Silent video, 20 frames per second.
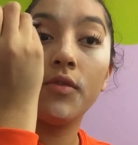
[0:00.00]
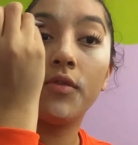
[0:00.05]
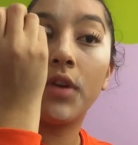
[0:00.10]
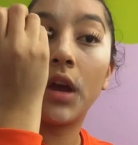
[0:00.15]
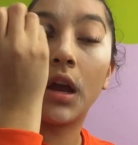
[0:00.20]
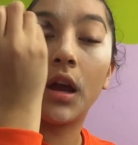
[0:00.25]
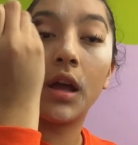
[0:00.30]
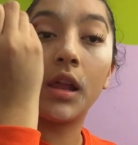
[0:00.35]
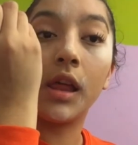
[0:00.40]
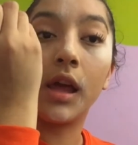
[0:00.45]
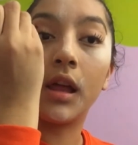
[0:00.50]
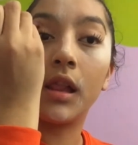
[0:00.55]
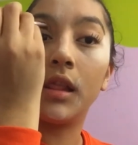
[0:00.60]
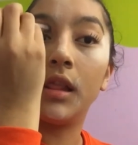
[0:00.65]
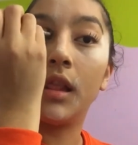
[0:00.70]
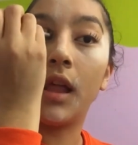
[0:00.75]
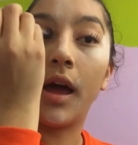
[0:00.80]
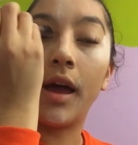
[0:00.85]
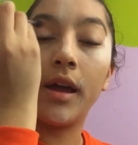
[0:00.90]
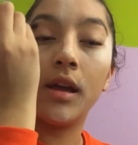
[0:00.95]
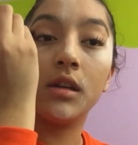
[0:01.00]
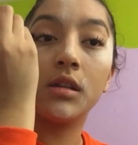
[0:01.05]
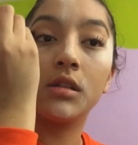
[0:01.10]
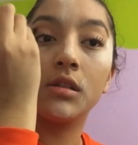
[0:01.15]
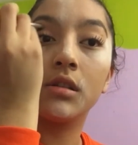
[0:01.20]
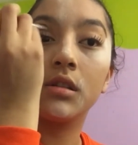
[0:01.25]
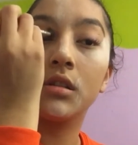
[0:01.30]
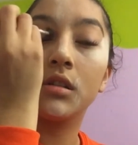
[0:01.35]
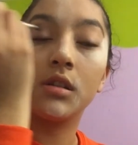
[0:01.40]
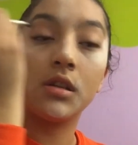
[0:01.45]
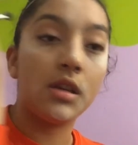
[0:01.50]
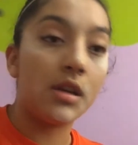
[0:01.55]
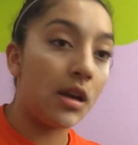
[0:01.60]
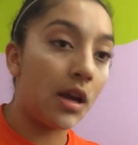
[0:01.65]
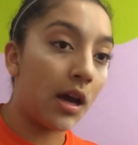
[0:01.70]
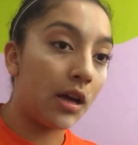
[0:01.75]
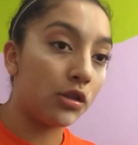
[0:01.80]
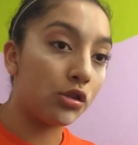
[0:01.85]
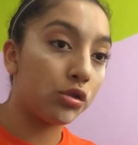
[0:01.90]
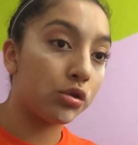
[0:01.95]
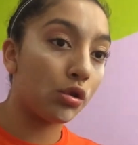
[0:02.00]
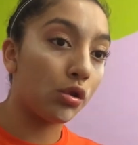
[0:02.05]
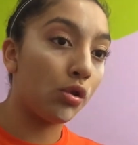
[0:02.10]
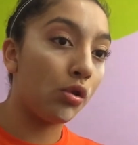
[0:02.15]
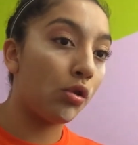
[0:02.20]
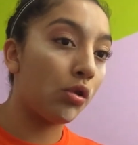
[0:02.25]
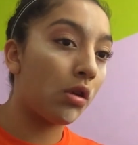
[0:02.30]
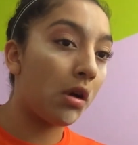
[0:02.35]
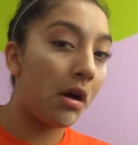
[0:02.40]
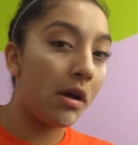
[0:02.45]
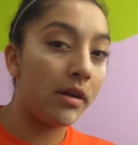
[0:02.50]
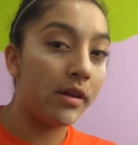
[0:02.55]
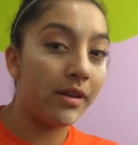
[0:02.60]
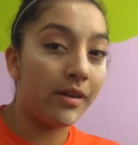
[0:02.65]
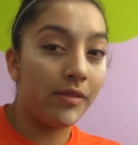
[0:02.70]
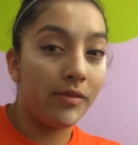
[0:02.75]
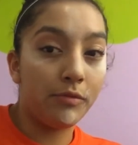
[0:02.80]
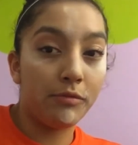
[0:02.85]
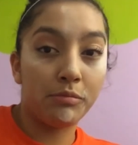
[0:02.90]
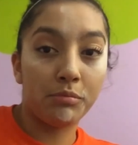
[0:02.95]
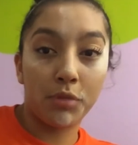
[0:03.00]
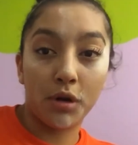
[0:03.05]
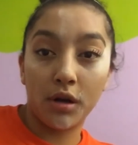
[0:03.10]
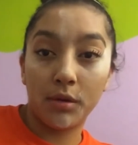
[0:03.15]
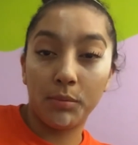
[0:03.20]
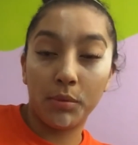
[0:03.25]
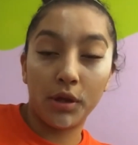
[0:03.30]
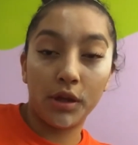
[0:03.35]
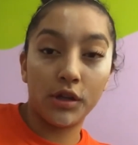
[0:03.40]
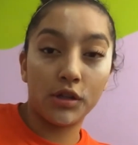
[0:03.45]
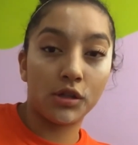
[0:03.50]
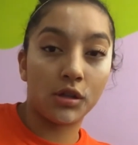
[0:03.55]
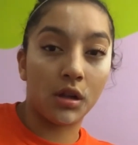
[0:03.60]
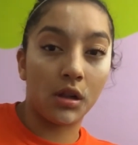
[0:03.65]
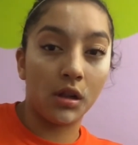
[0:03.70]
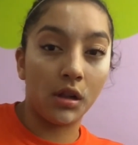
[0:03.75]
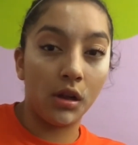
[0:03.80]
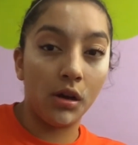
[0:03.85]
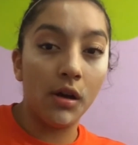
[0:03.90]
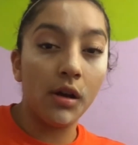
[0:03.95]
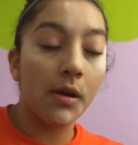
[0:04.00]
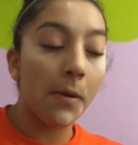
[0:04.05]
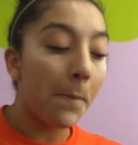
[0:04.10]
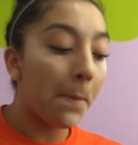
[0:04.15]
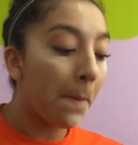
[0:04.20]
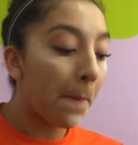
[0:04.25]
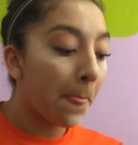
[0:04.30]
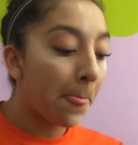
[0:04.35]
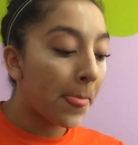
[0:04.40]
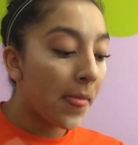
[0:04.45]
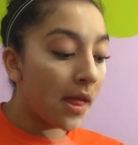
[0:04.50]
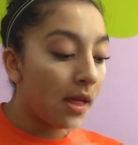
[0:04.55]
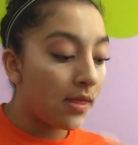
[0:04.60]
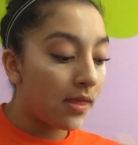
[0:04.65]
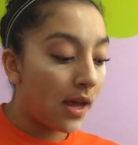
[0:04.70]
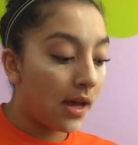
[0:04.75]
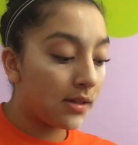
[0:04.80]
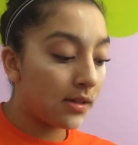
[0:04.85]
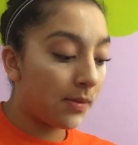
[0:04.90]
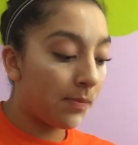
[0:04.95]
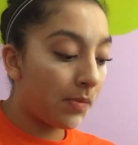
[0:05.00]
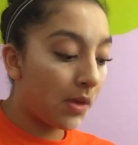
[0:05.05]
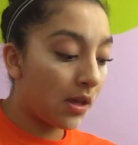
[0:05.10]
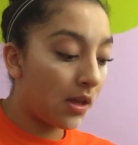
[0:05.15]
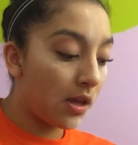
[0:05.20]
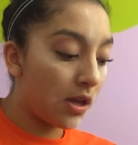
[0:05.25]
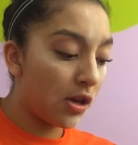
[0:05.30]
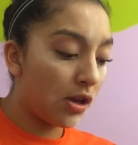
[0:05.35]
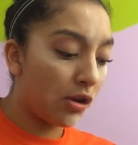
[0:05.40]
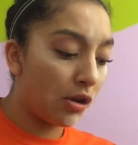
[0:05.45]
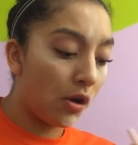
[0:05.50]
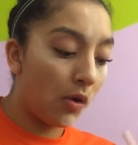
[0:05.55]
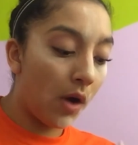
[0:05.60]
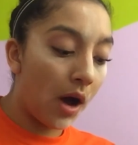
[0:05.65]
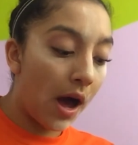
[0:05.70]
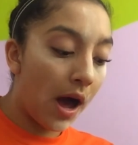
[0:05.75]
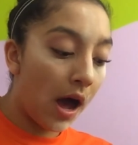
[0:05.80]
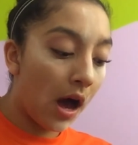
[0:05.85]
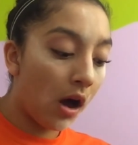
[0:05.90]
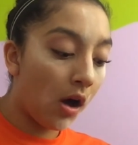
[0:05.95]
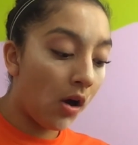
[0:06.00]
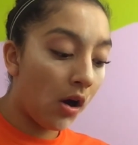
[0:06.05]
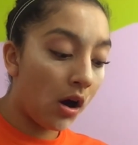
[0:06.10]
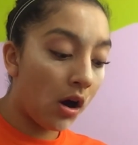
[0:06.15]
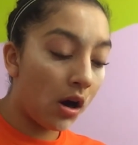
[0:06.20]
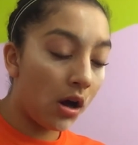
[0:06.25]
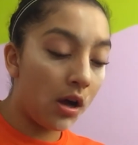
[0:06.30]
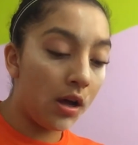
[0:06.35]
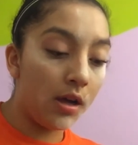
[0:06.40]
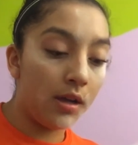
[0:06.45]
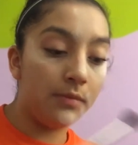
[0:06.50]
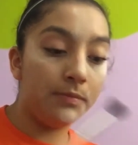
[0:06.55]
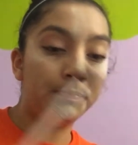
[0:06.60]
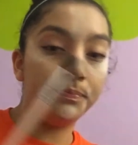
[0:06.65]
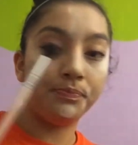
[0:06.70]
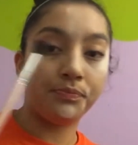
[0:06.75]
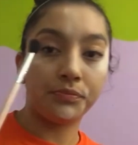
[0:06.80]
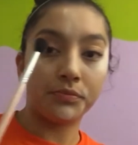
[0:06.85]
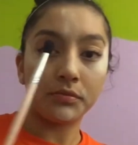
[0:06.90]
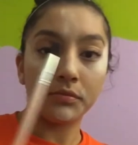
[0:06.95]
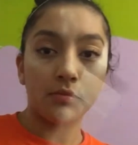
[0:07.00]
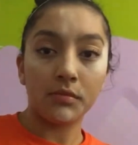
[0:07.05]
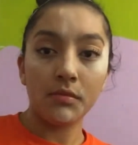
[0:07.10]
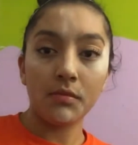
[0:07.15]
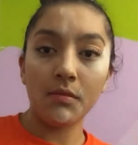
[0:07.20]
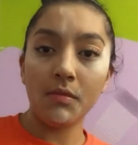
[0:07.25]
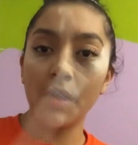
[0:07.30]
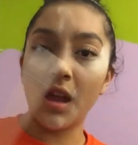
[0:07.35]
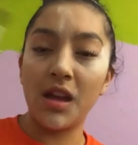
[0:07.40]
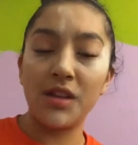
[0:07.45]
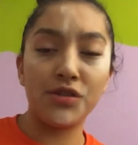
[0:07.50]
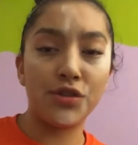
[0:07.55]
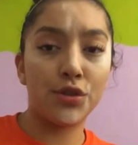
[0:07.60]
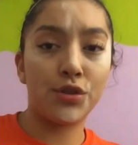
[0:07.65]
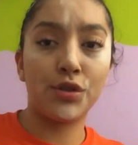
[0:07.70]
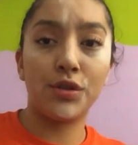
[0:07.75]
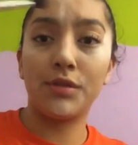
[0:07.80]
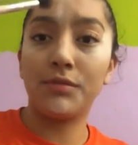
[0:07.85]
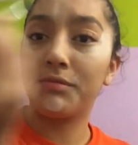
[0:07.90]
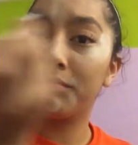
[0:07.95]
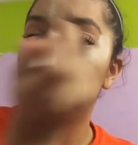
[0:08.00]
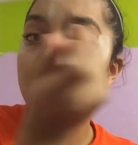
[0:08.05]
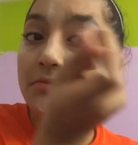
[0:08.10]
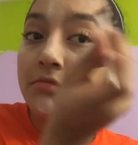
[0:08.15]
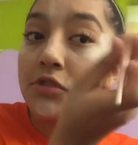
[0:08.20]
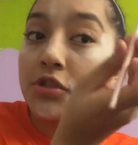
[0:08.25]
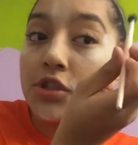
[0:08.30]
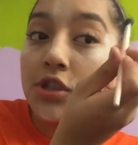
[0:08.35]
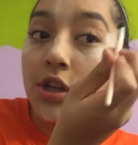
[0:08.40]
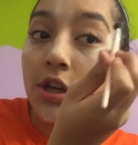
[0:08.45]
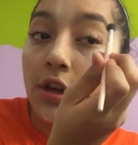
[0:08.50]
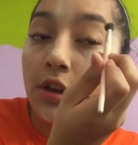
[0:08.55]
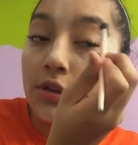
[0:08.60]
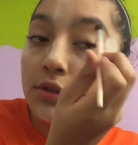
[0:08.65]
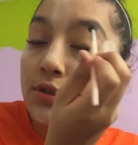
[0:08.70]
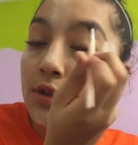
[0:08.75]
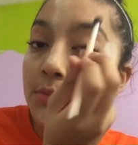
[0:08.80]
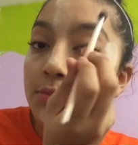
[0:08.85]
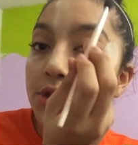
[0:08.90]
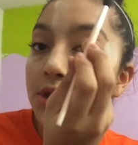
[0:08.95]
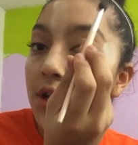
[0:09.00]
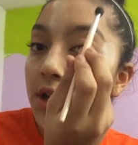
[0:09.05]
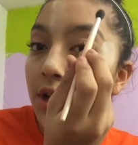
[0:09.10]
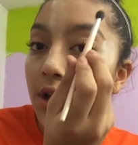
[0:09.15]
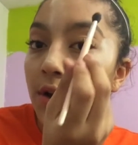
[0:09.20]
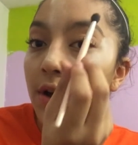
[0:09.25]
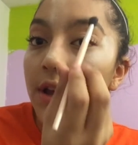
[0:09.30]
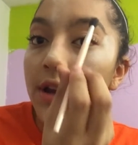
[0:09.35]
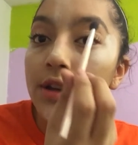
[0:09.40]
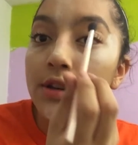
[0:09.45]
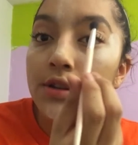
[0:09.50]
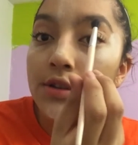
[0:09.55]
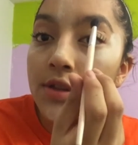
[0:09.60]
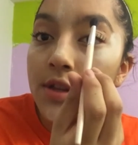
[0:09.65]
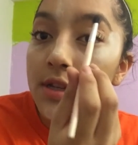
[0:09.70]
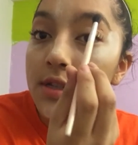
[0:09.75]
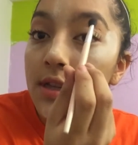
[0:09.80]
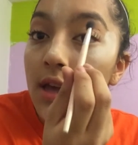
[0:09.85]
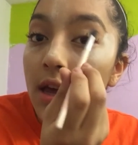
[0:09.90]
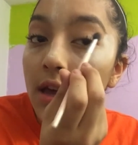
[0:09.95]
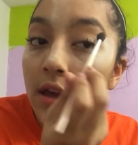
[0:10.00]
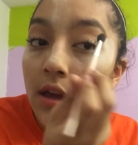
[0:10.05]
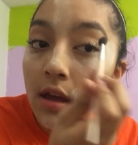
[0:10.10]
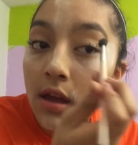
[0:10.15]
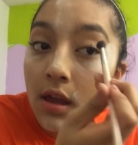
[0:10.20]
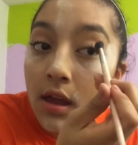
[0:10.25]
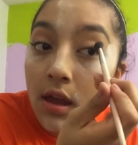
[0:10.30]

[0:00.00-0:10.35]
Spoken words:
a very like light, natural kind of purplish look. That's something that you can go out on and just chill. So I'm just gonna go ahead and do this side.